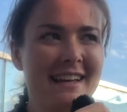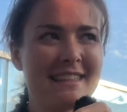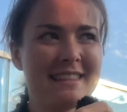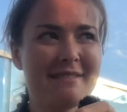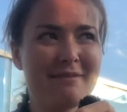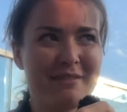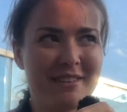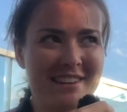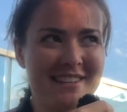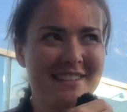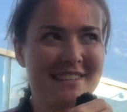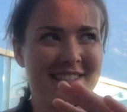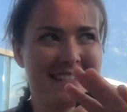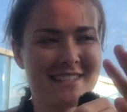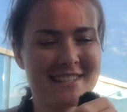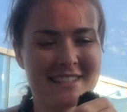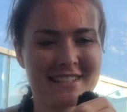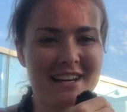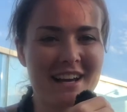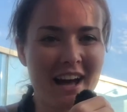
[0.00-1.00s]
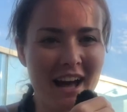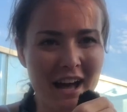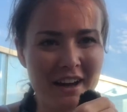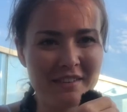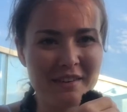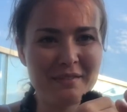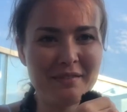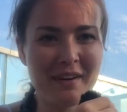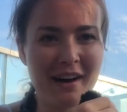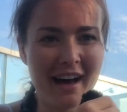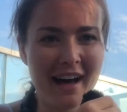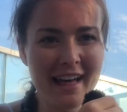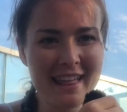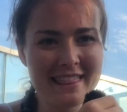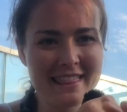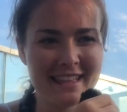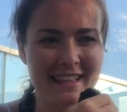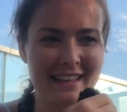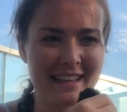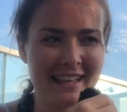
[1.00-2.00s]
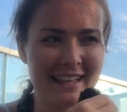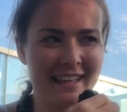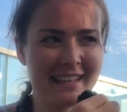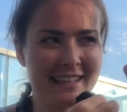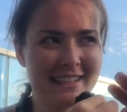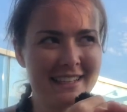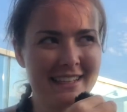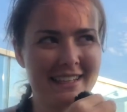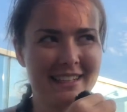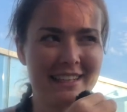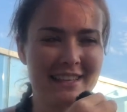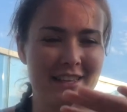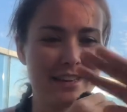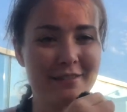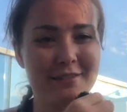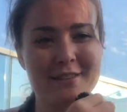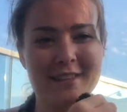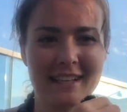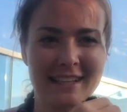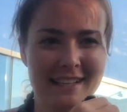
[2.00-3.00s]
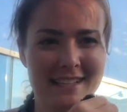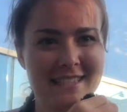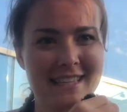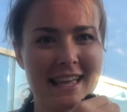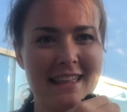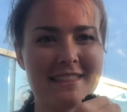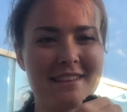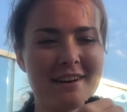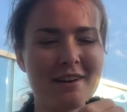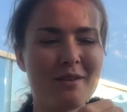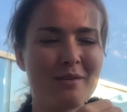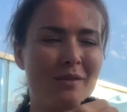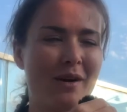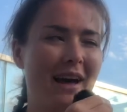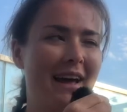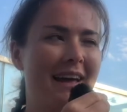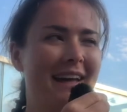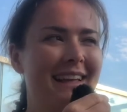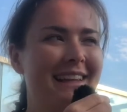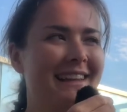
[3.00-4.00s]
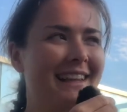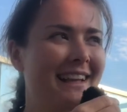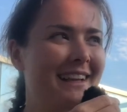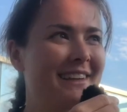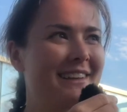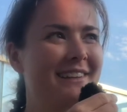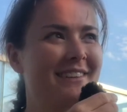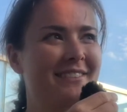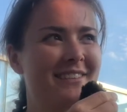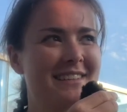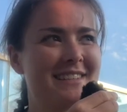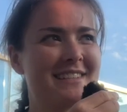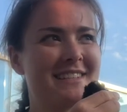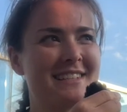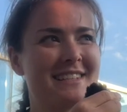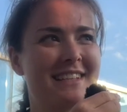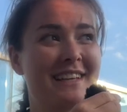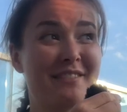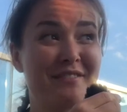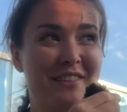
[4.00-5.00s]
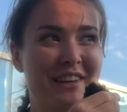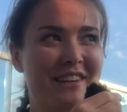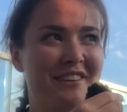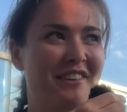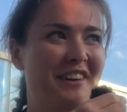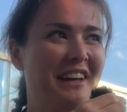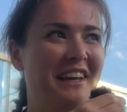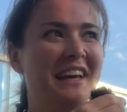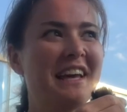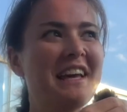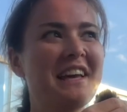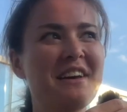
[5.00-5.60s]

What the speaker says: The bridges just come apart. They're like, you have to like stand there and wait, like, which can be annoying.